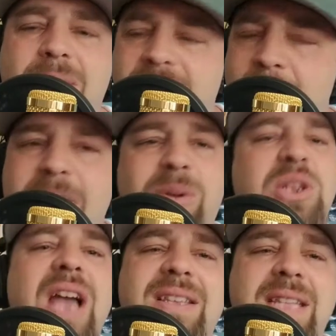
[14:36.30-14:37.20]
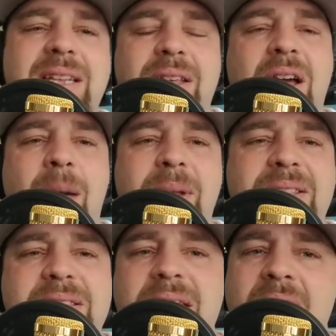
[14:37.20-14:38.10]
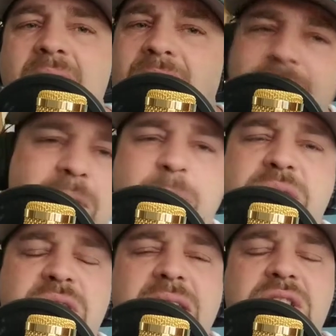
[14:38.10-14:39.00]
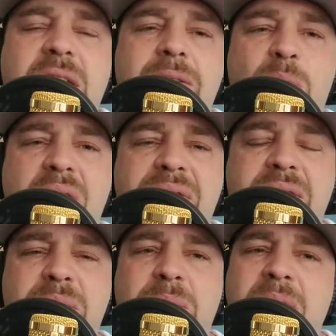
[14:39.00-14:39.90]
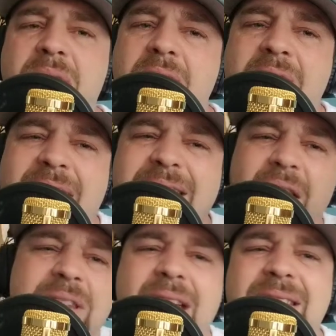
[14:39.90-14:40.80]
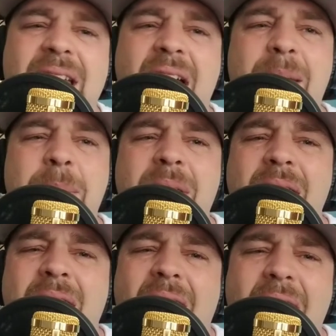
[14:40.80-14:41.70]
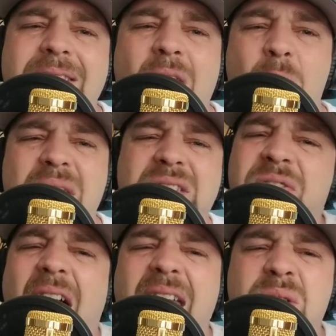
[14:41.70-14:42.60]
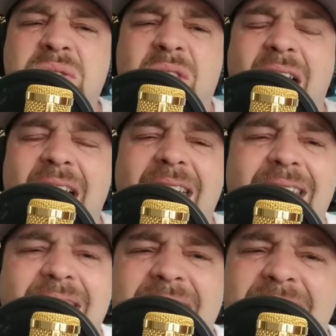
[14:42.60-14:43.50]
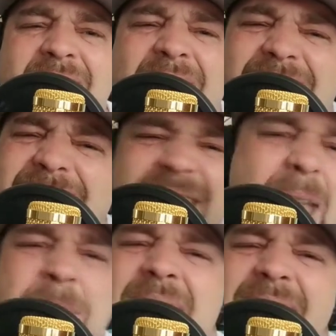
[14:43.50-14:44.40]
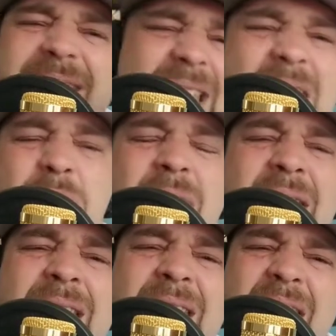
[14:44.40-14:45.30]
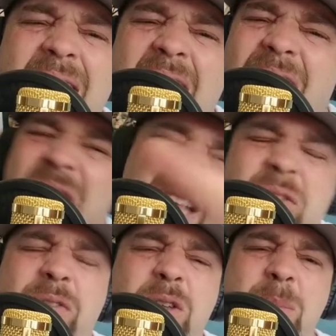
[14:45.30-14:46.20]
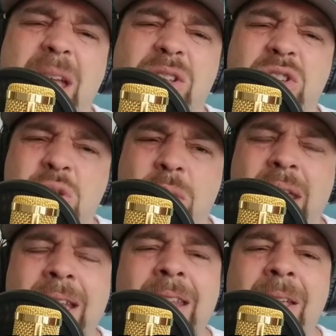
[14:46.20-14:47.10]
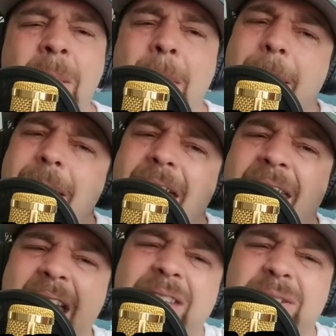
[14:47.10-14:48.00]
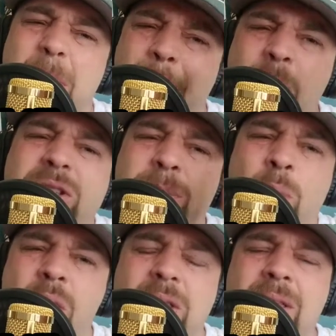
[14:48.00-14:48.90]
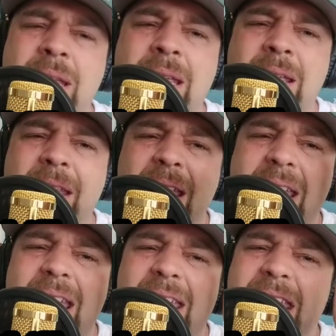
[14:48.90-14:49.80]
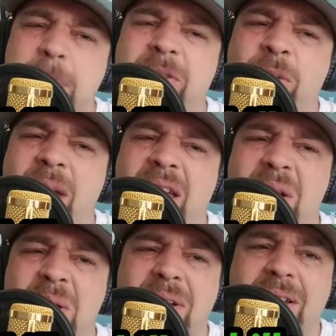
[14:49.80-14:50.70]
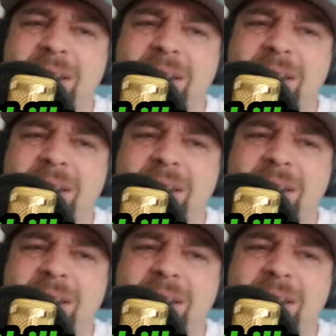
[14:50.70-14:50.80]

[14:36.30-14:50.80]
So let me know what you guys think in the comments. I love and appreciate each and every one of you. Until next time, as always, fly Eagles fly. Stay mean, stay green. And thanks for viewing me on your screen. And as most importantly, keep it fuego.